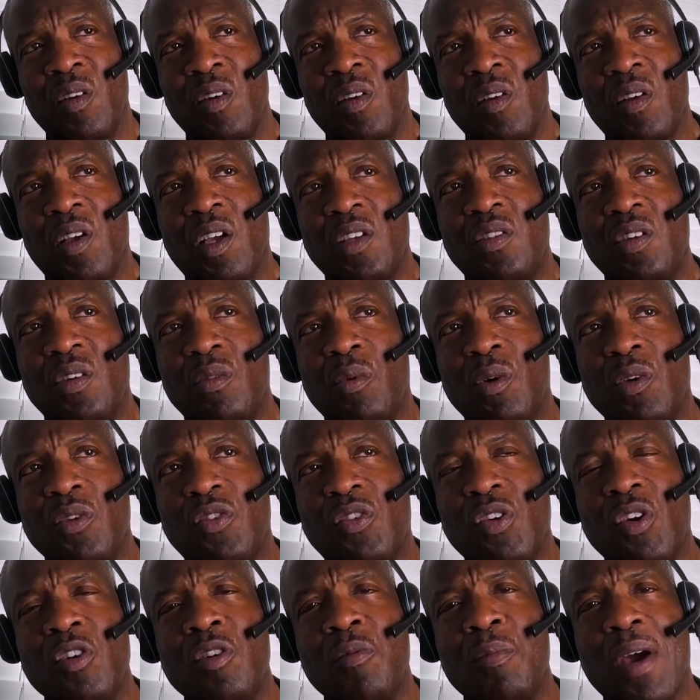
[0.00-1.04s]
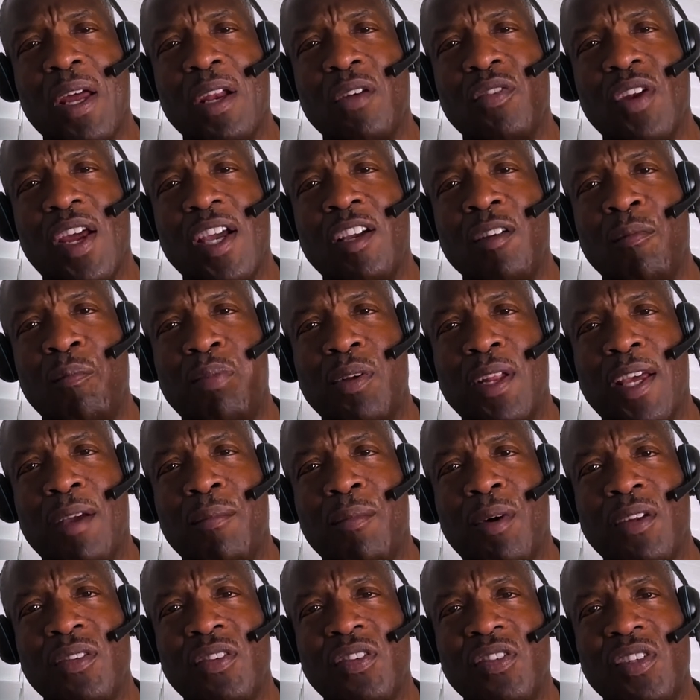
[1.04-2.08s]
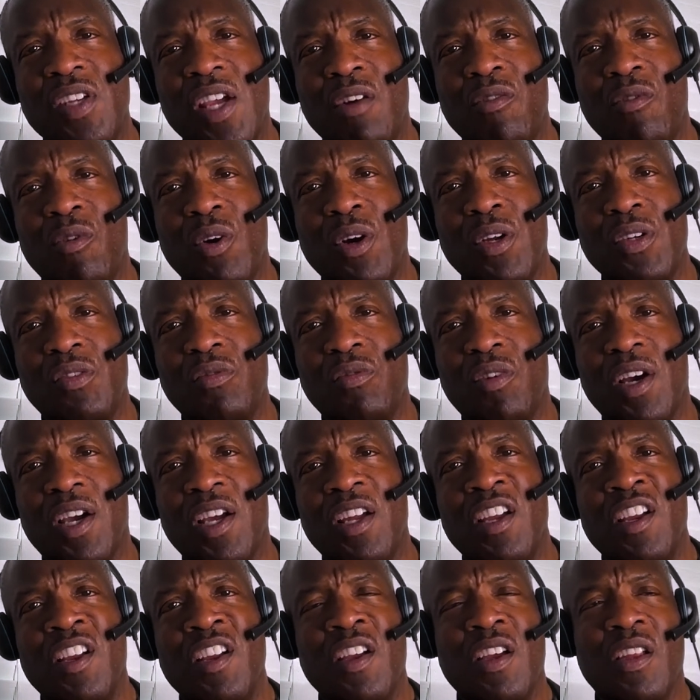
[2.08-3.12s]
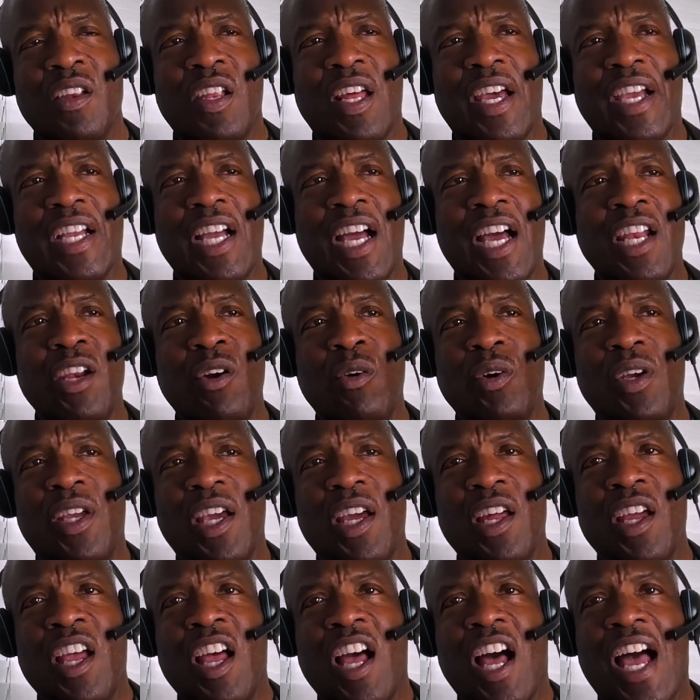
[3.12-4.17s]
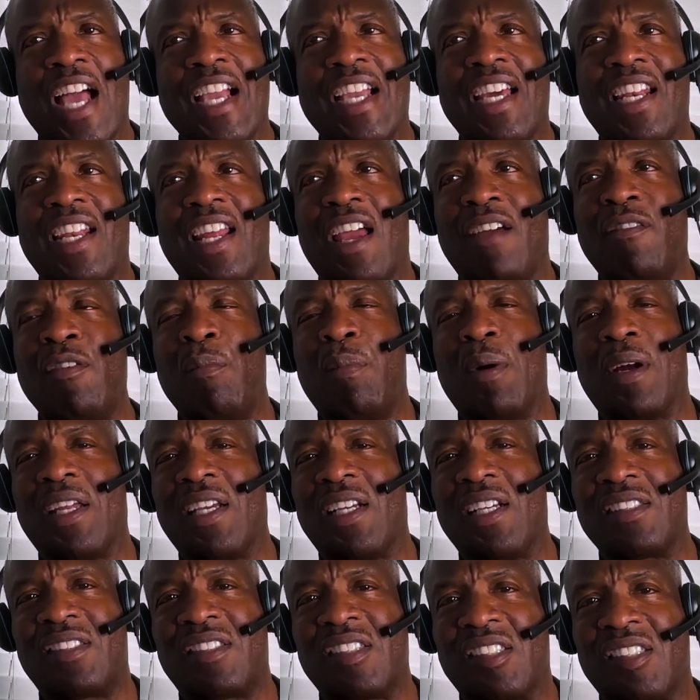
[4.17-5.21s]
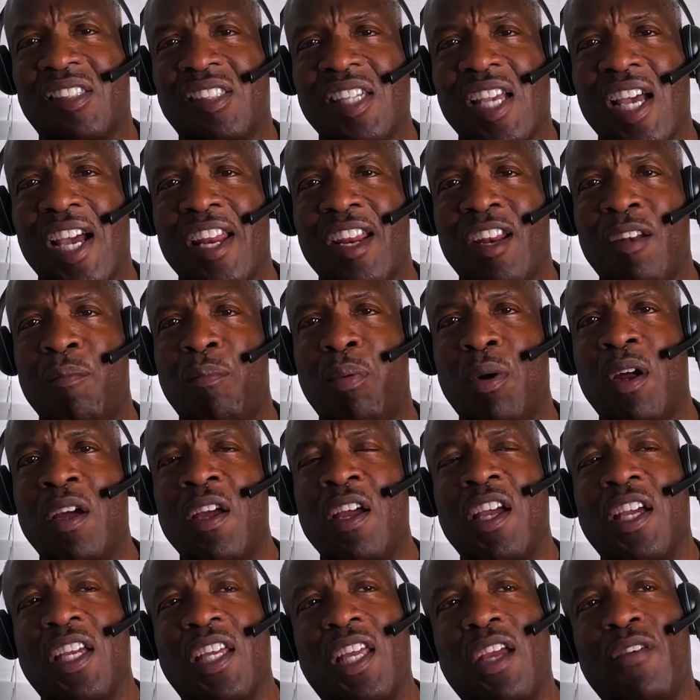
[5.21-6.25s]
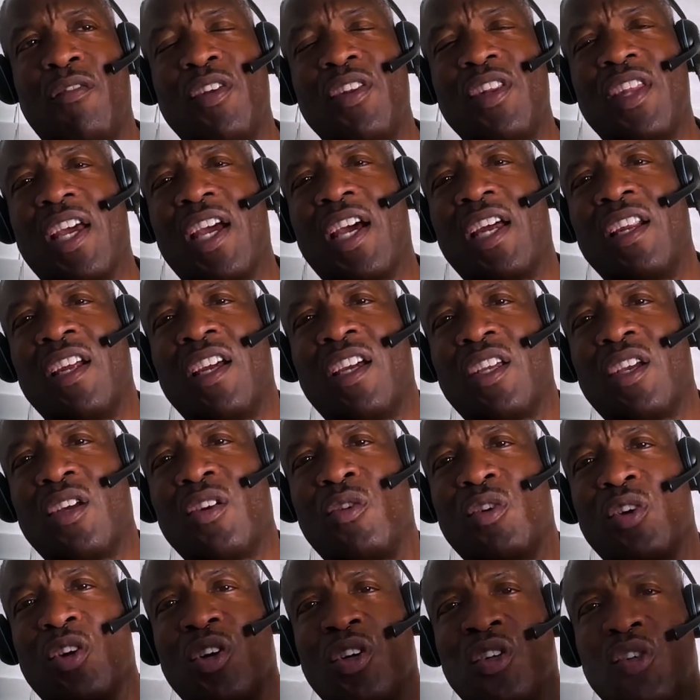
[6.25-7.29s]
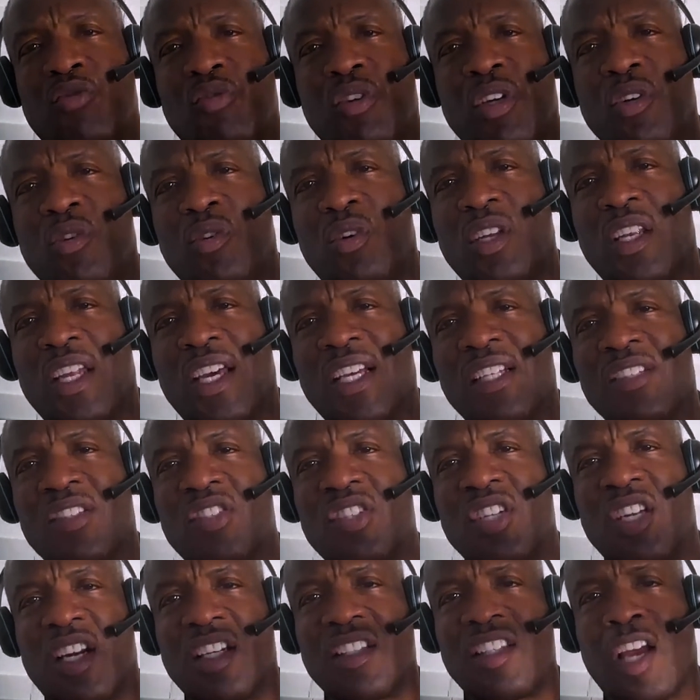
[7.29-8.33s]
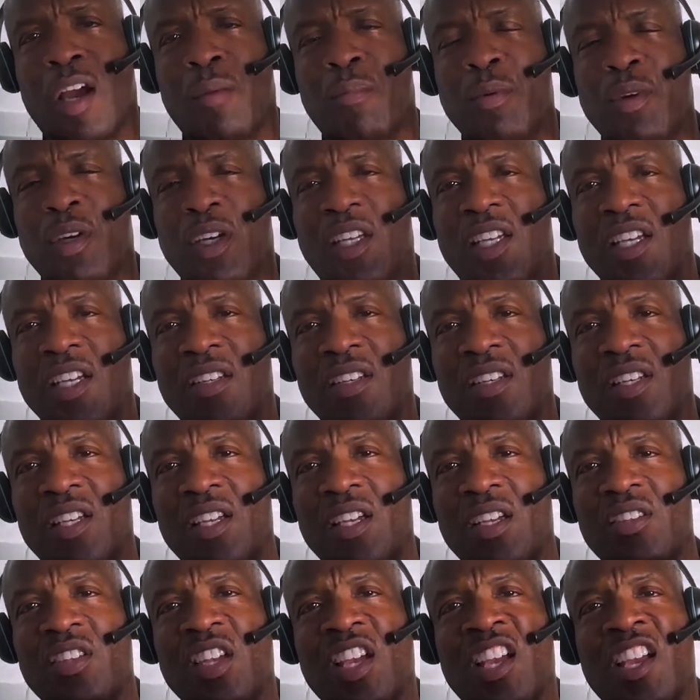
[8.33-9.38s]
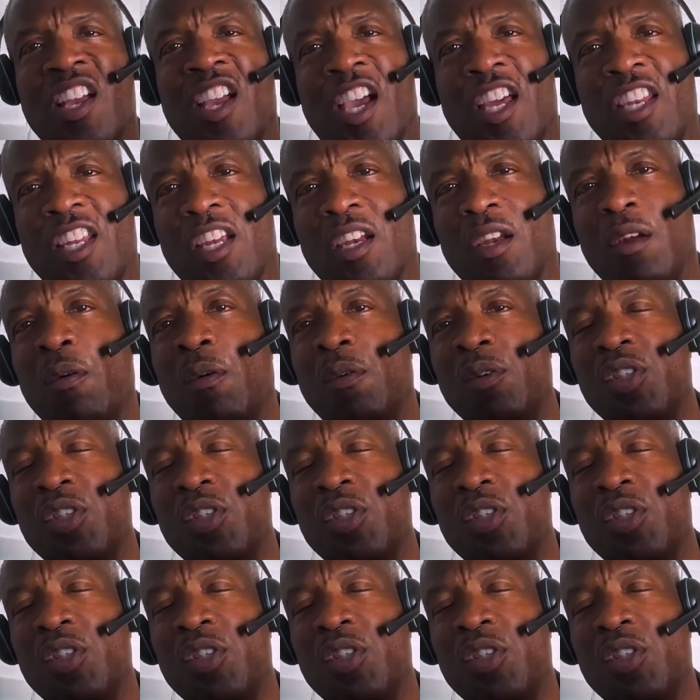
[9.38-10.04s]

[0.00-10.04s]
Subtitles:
I said, well, a certain amount of it I could blame on steroids, right? Like everybody gets excited, but given that, your adrenal glands sit on top of your kidneys and that a